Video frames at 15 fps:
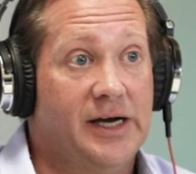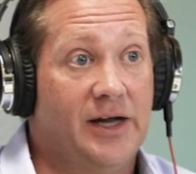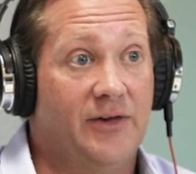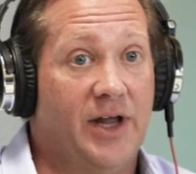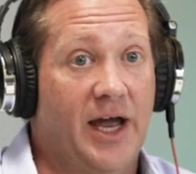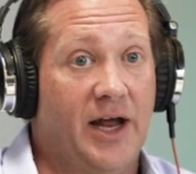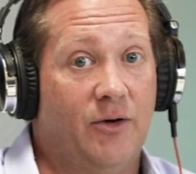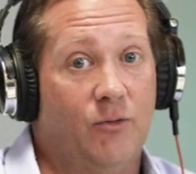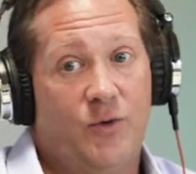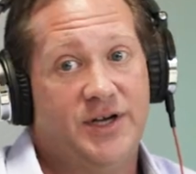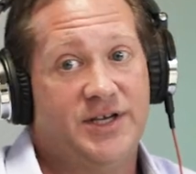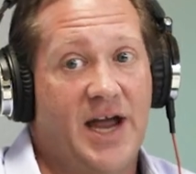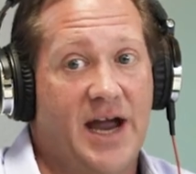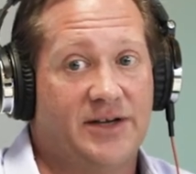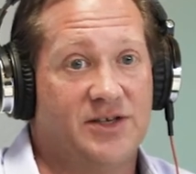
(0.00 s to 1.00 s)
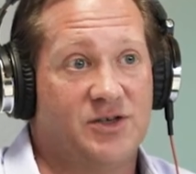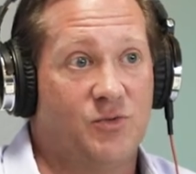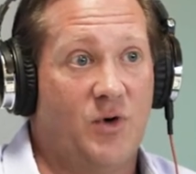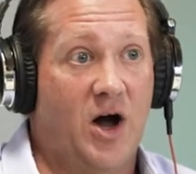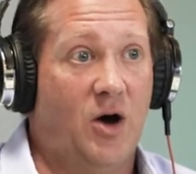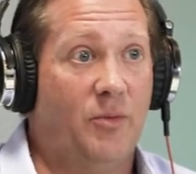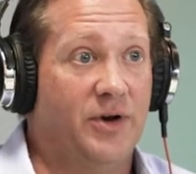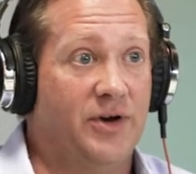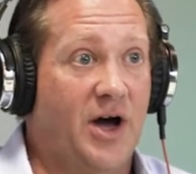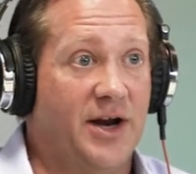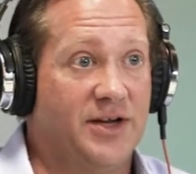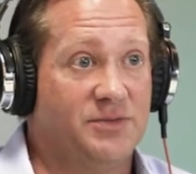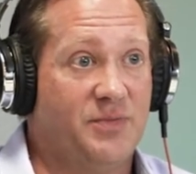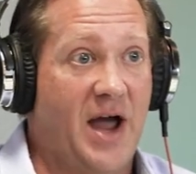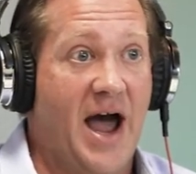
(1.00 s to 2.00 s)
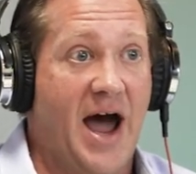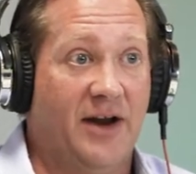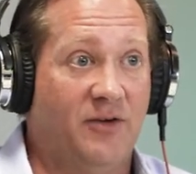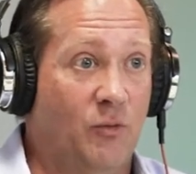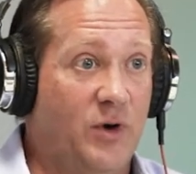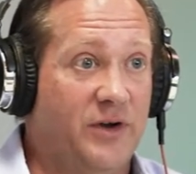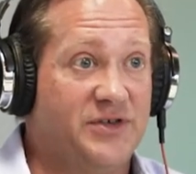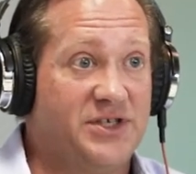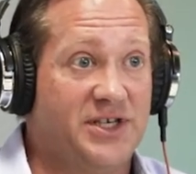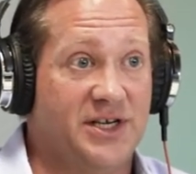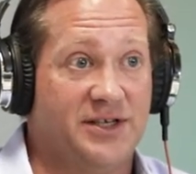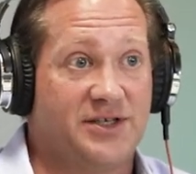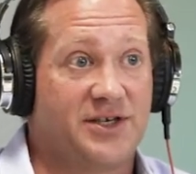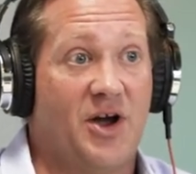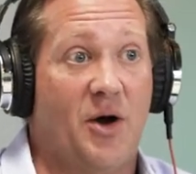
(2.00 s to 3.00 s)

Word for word: and then yeah. we tanked as well, but not as bad, and we've since